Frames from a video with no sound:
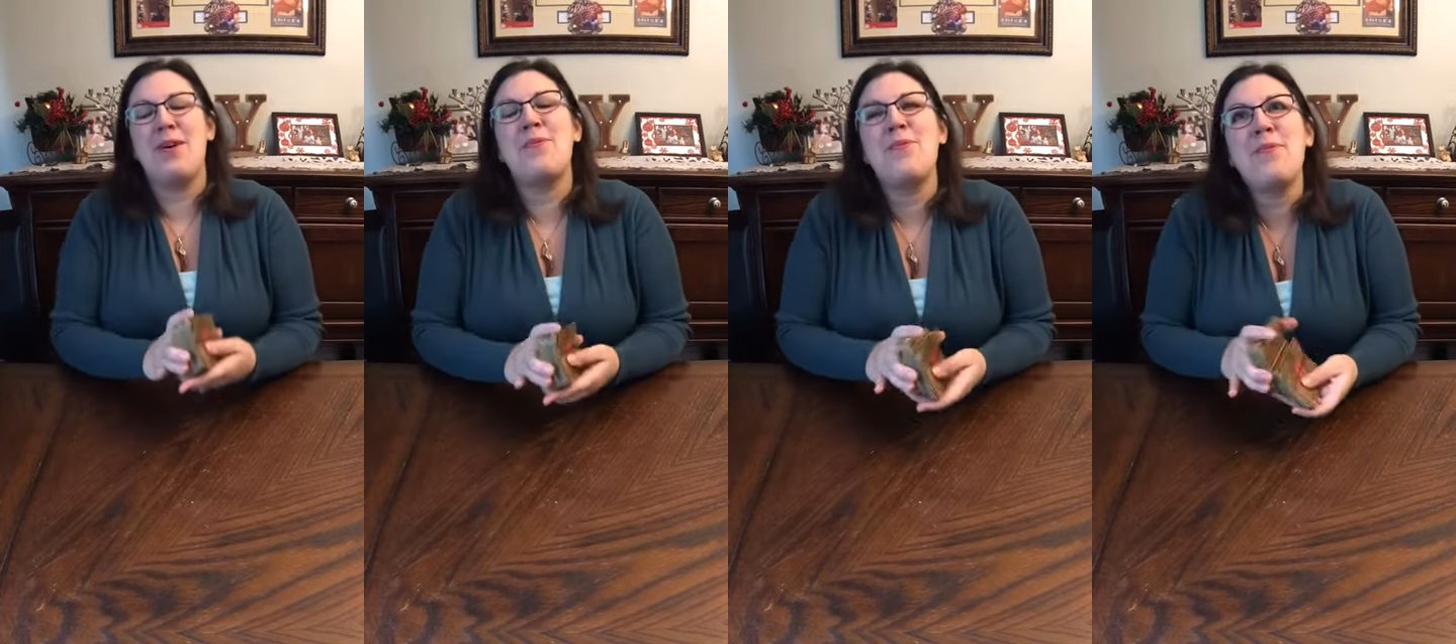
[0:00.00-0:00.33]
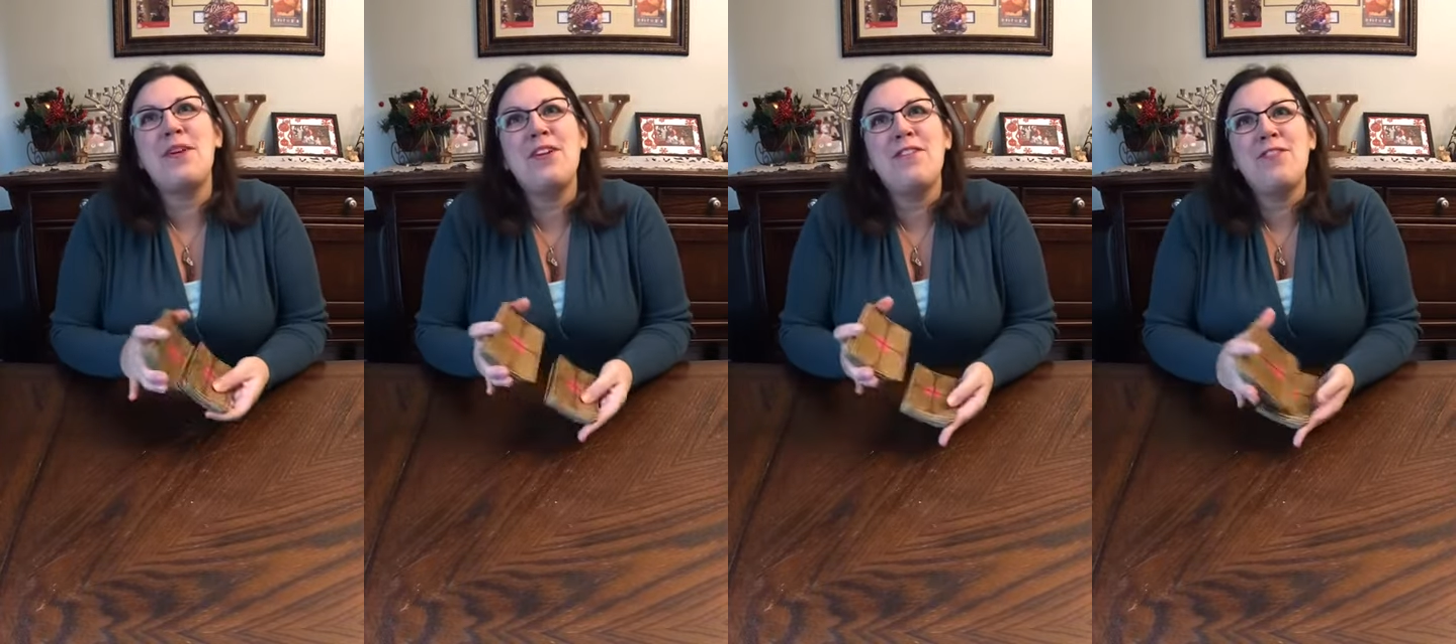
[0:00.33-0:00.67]
a
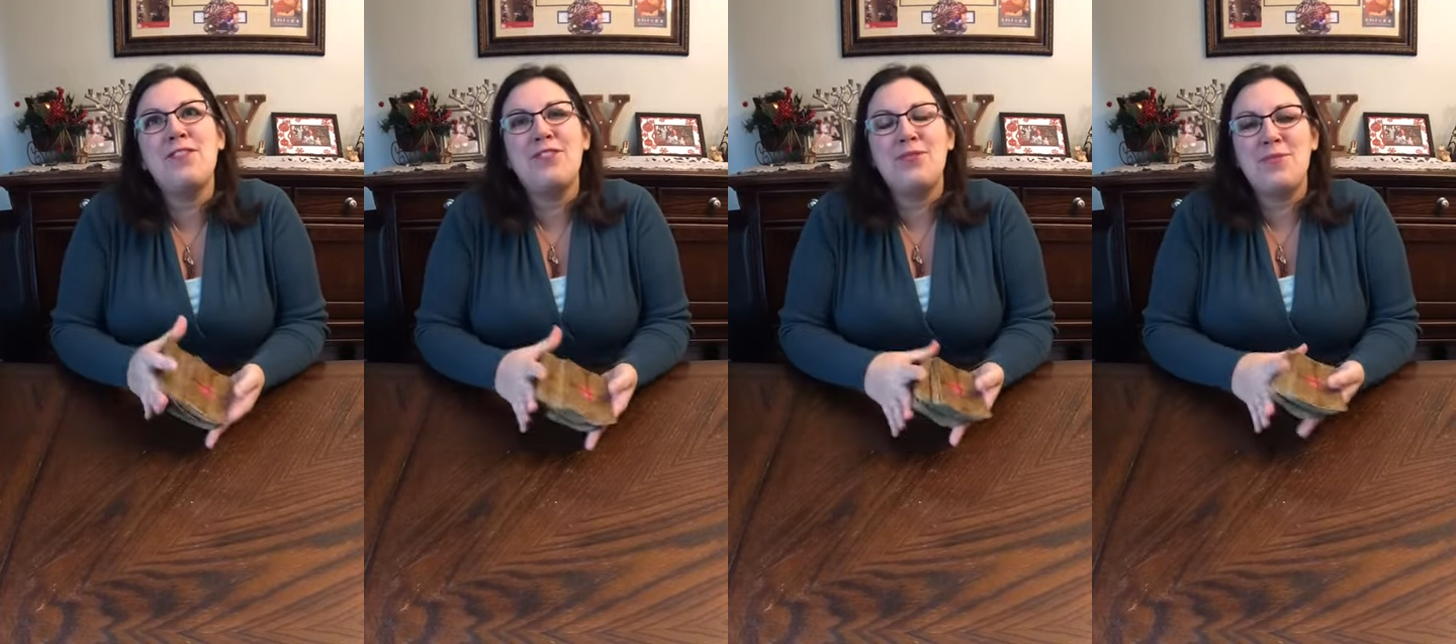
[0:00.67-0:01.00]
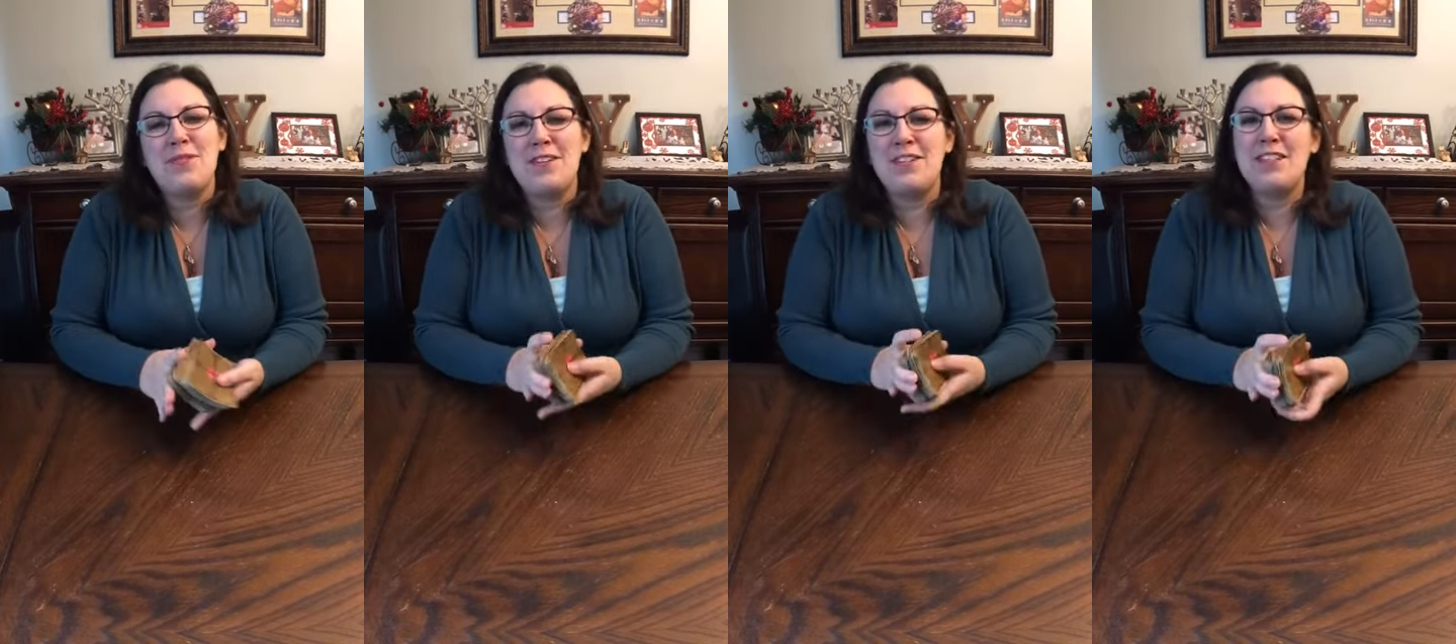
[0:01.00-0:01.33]
wonderful
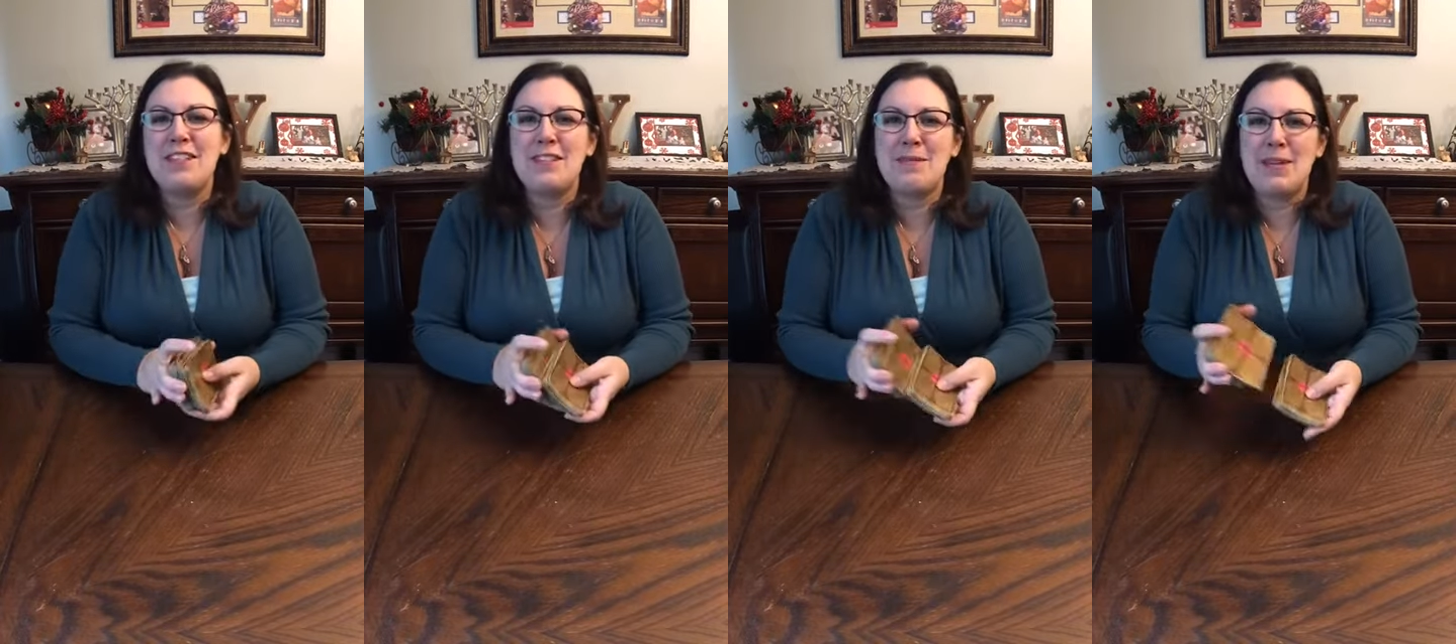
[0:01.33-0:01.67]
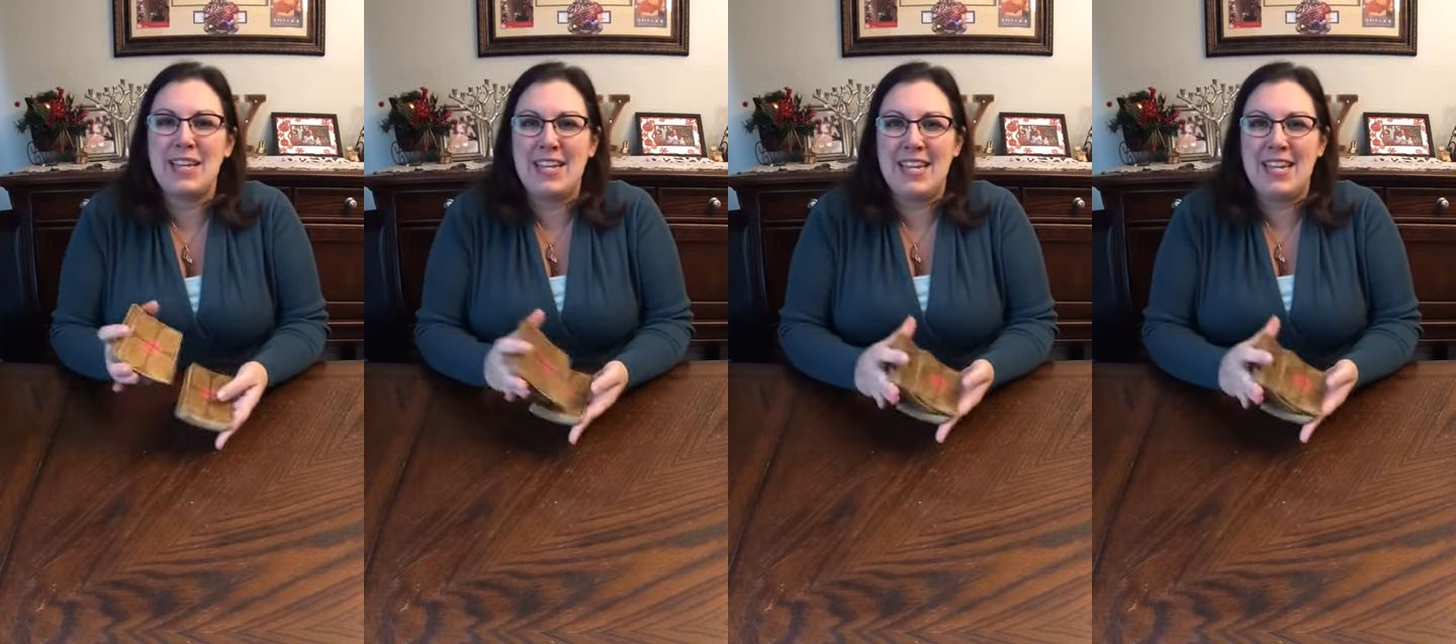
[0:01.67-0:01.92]
tool to be